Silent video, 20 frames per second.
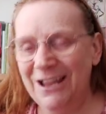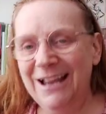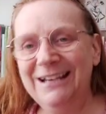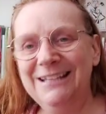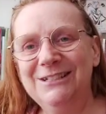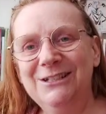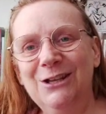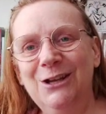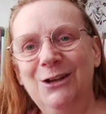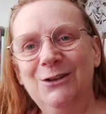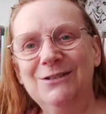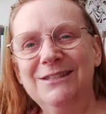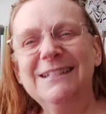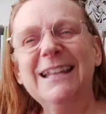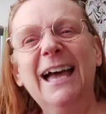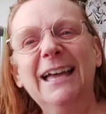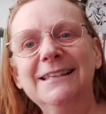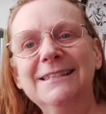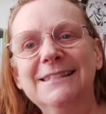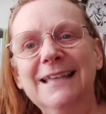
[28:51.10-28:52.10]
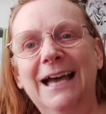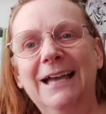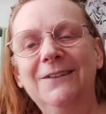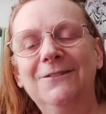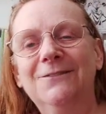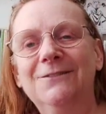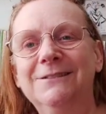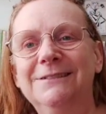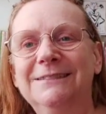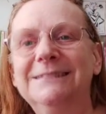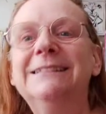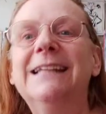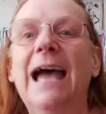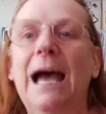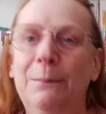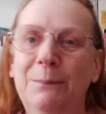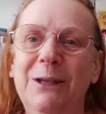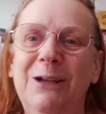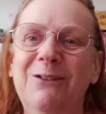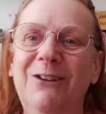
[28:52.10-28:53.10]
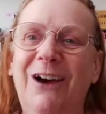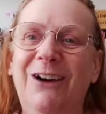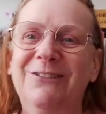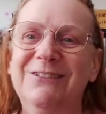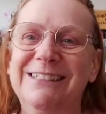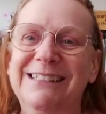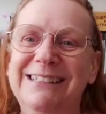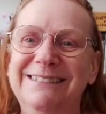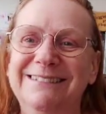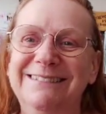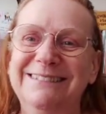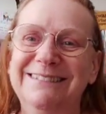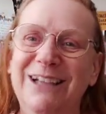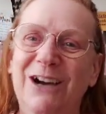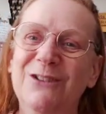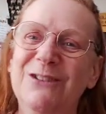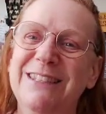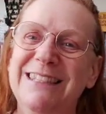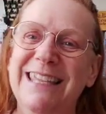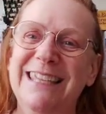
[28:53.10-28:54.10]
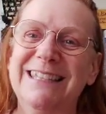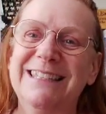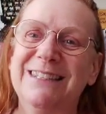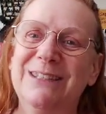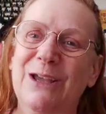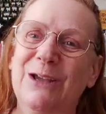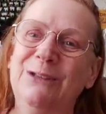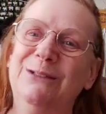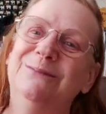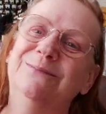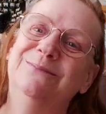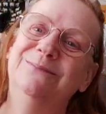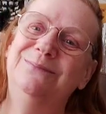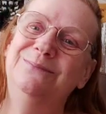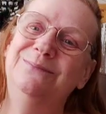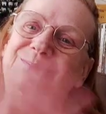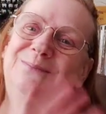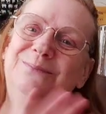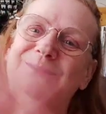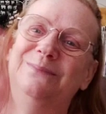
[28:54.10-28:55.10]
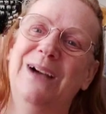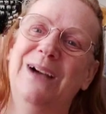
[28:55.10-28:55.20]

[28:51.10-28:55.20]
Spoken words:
We really do. Stay safe and happy crafting. I'll see you soon.